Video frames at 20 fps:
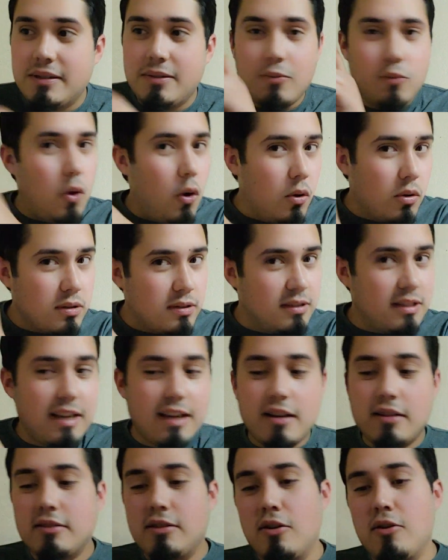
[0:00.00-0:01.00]
take a look at
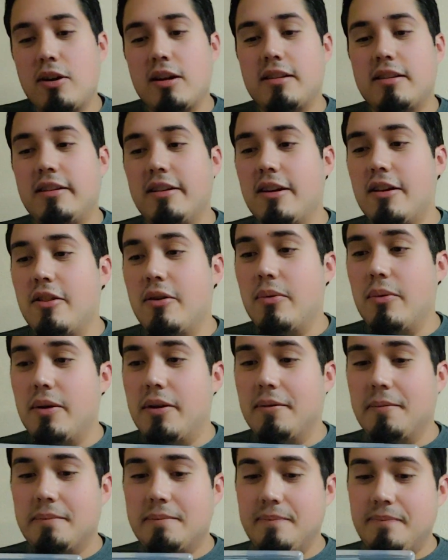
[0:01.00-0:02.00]
the other one.
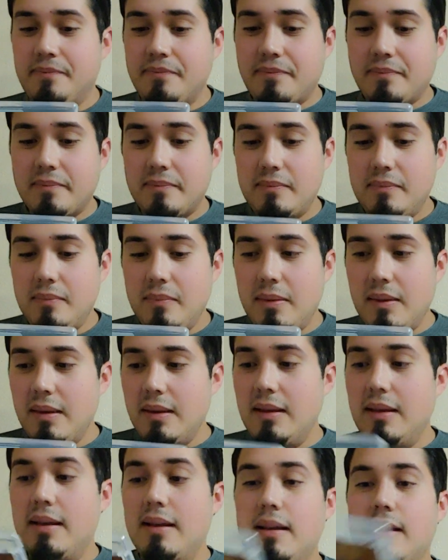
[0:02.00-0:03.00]

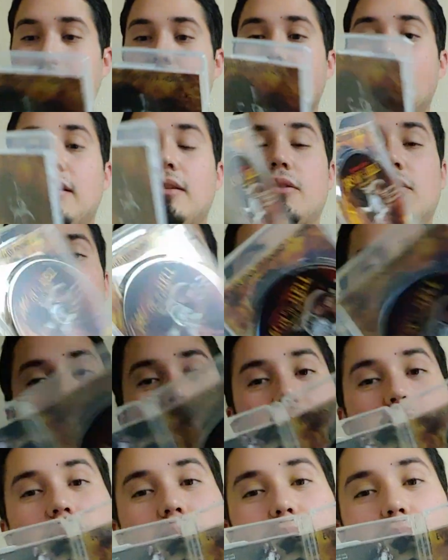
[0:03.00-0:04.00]
So we got 2
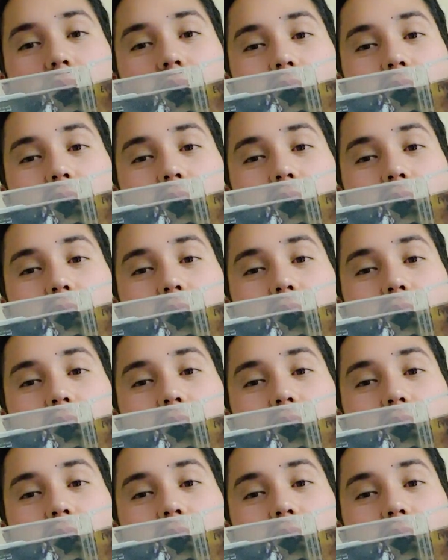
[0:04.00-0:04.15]
discs.